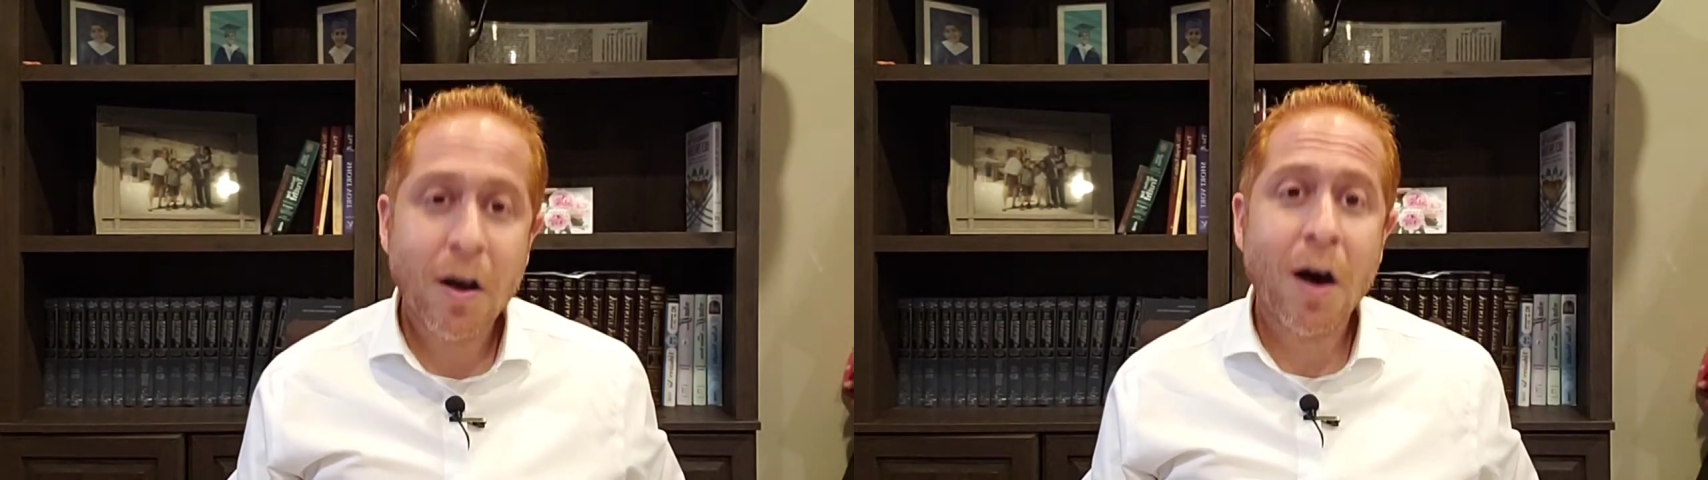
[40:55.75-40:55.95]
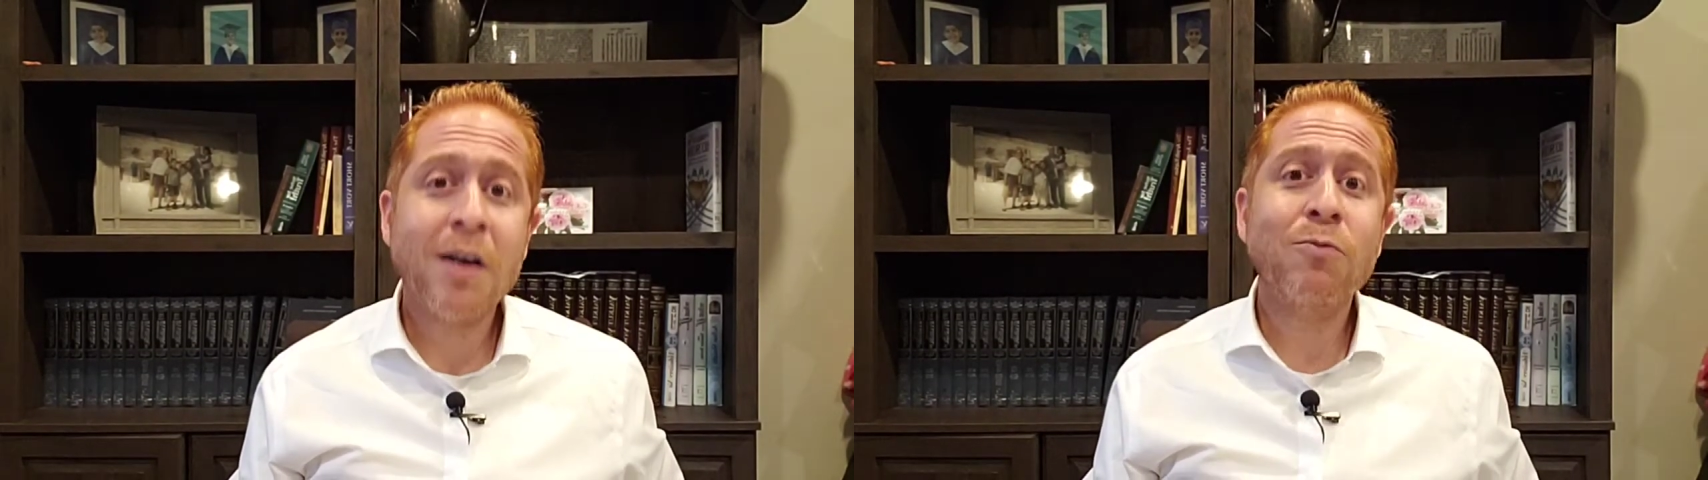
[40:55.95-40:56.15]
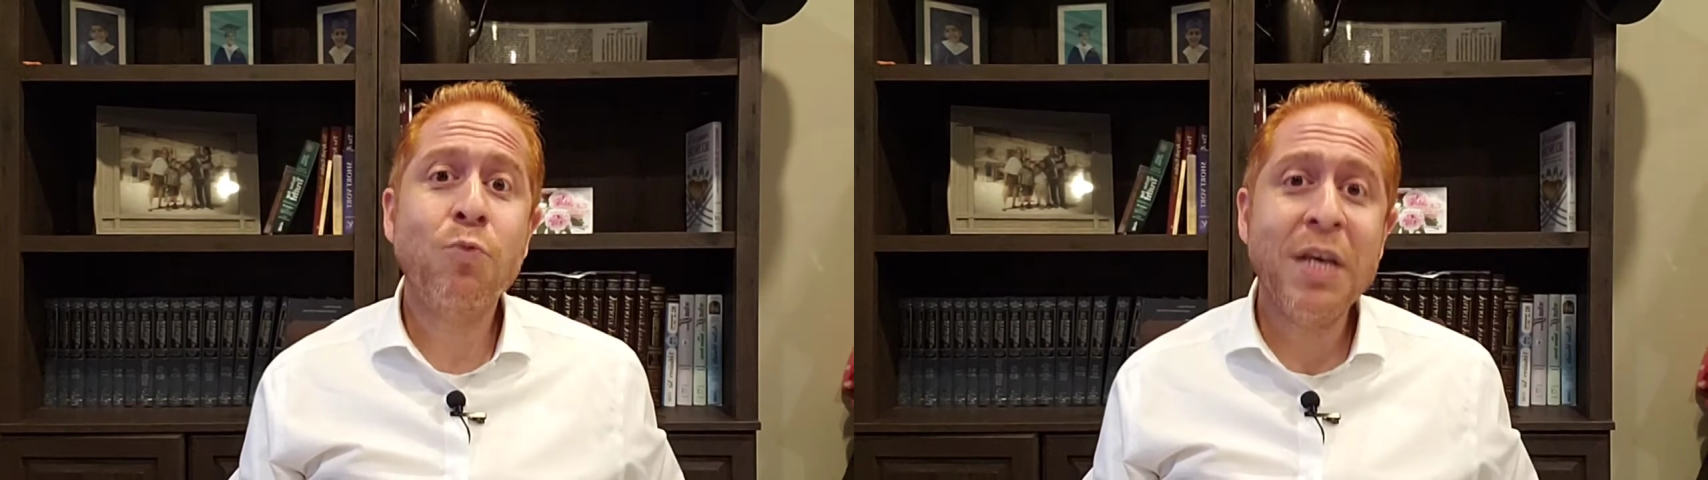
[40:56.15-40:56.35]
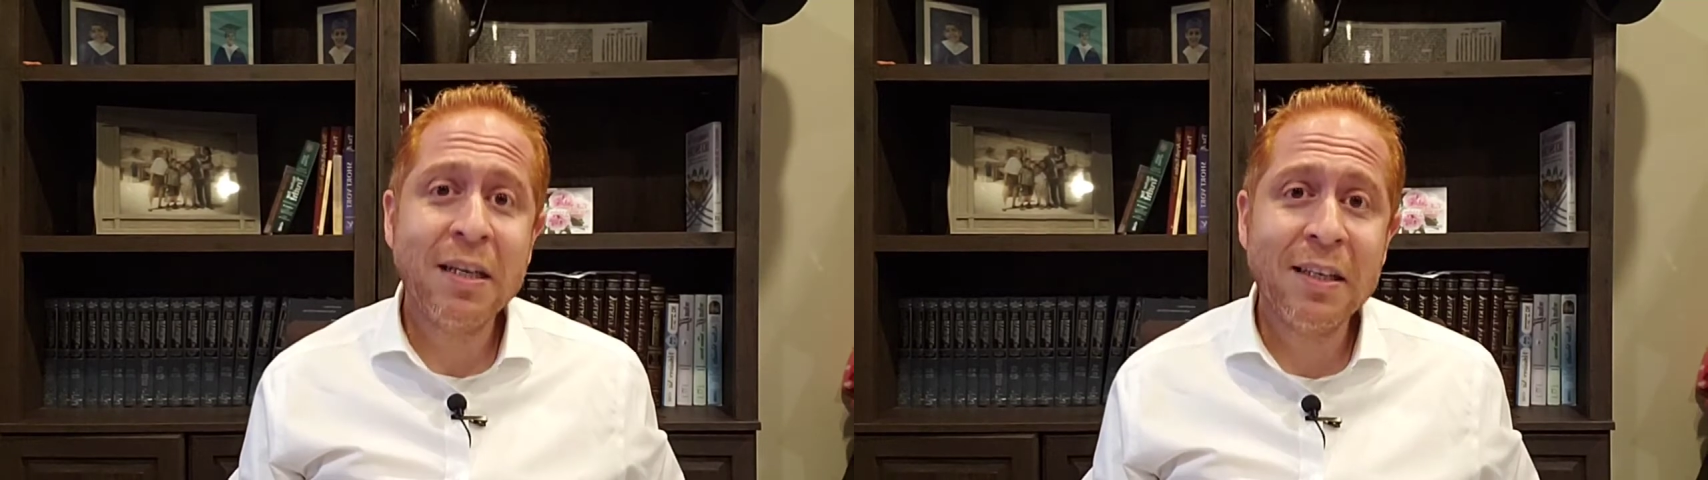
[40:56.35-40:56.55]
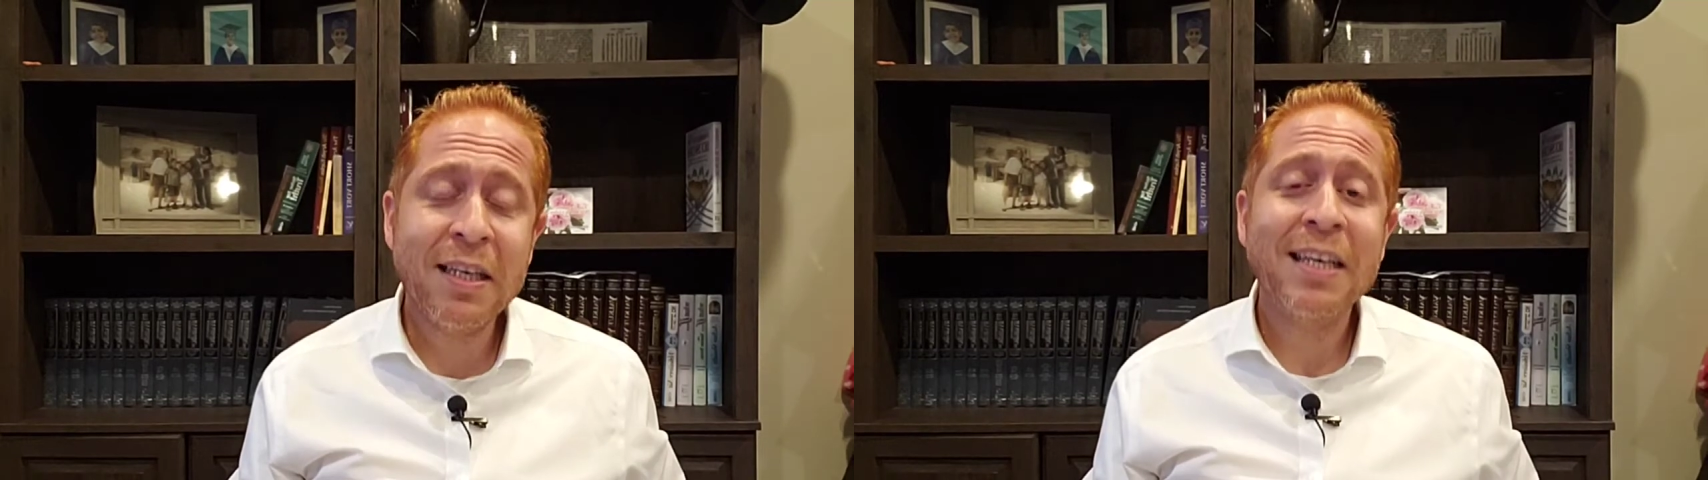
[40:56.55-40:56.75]
on a
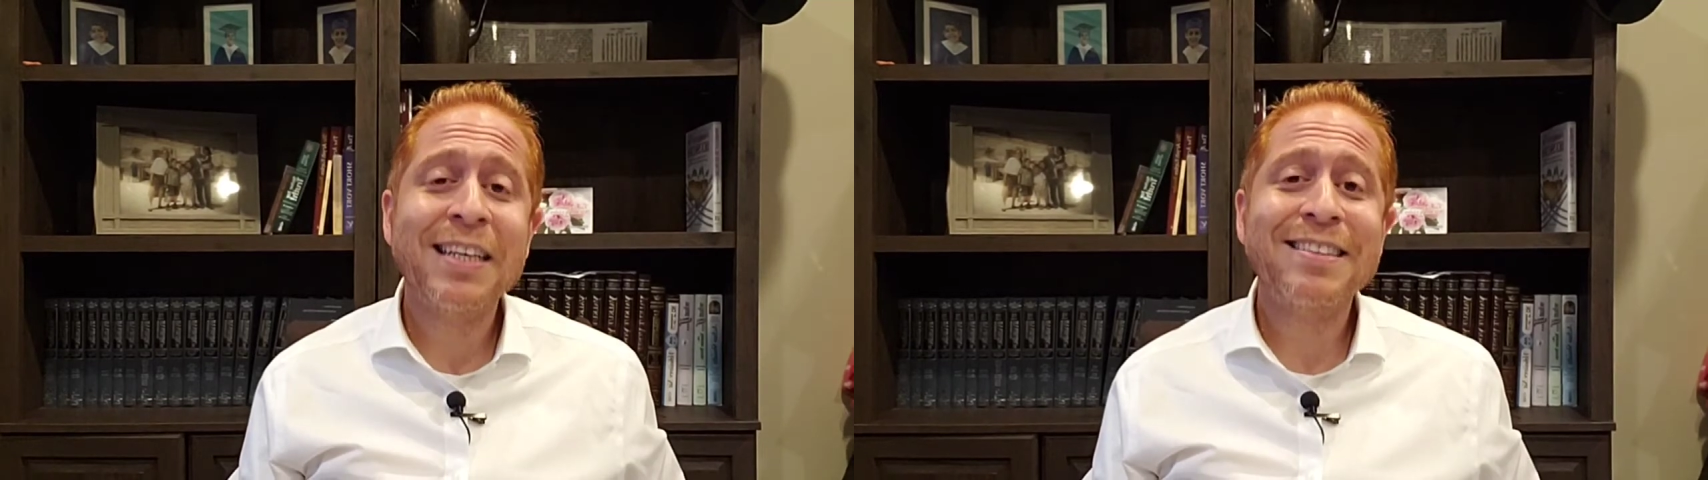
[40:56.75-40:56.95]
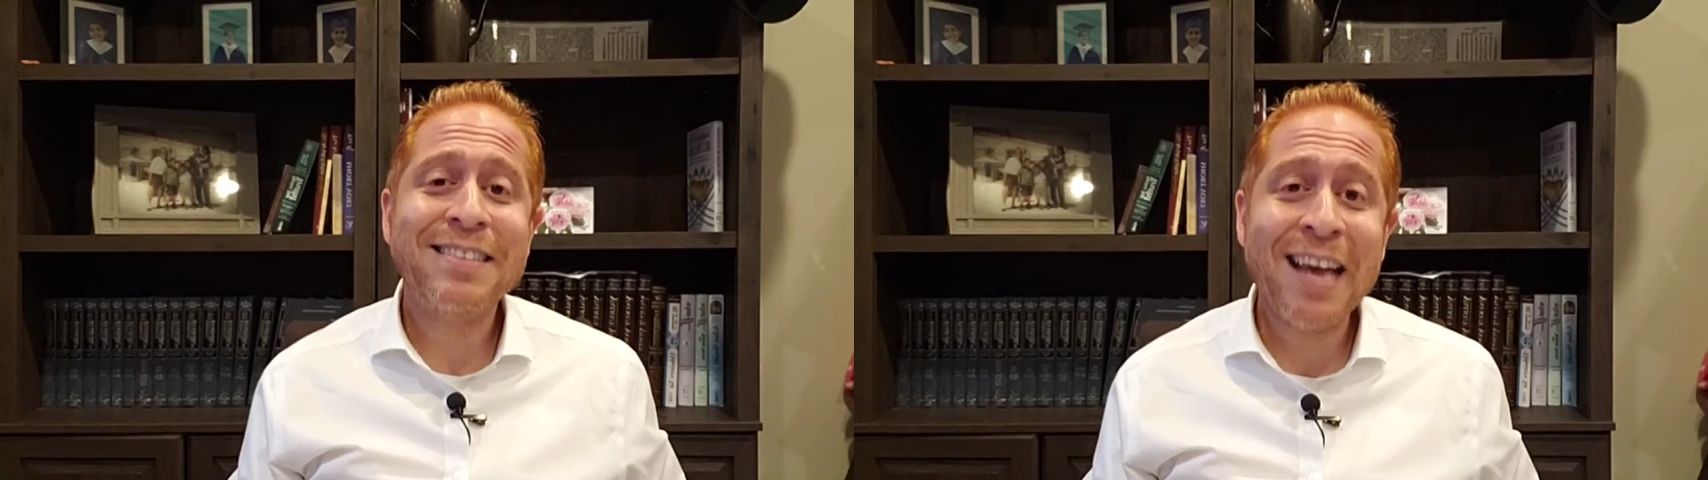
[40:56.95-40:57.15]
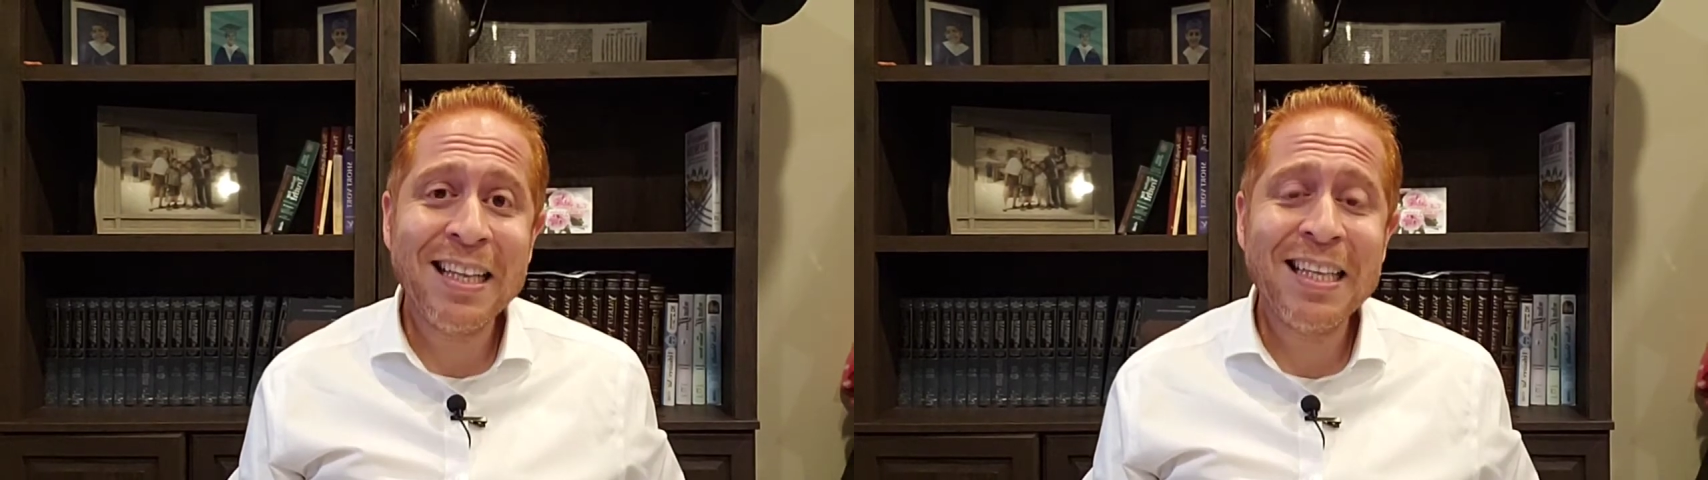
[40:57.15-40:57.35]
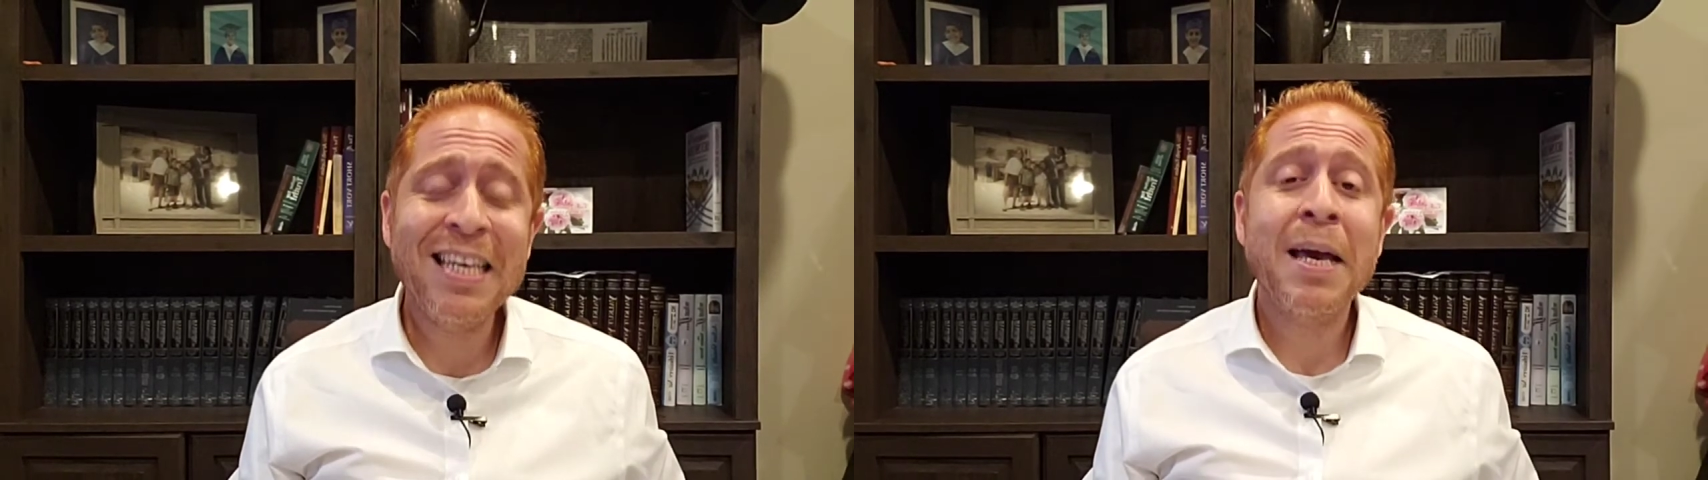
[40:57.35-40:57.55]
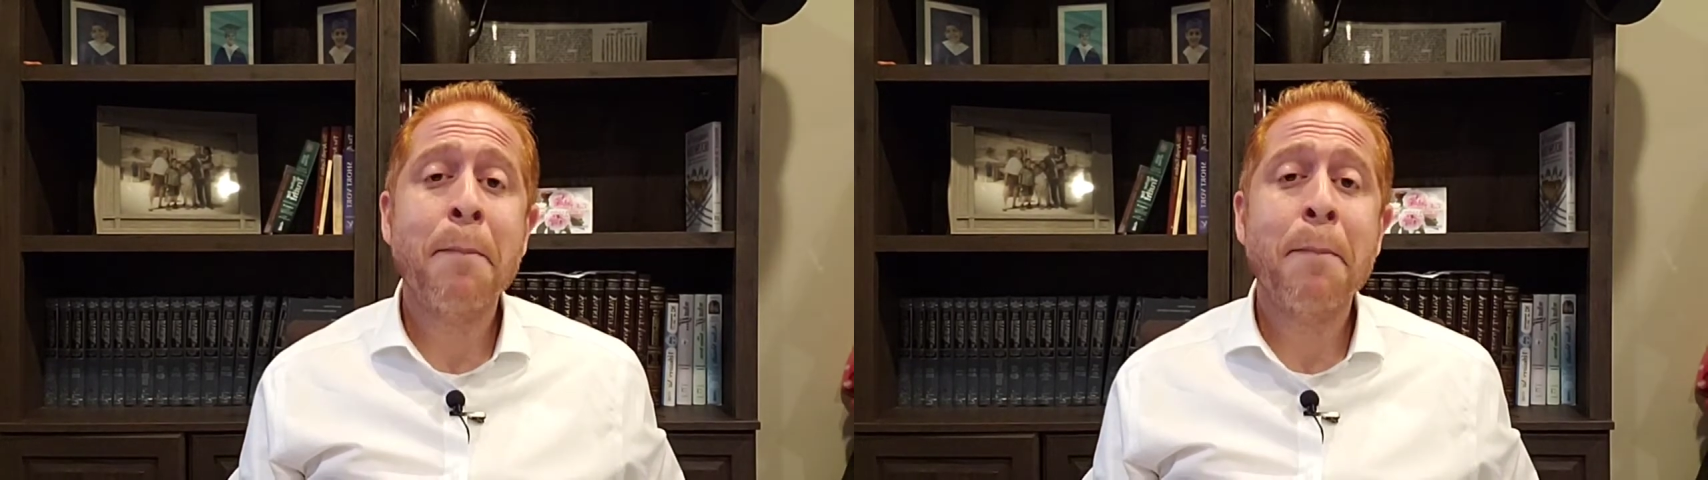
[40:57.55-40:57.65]
weekly, daily,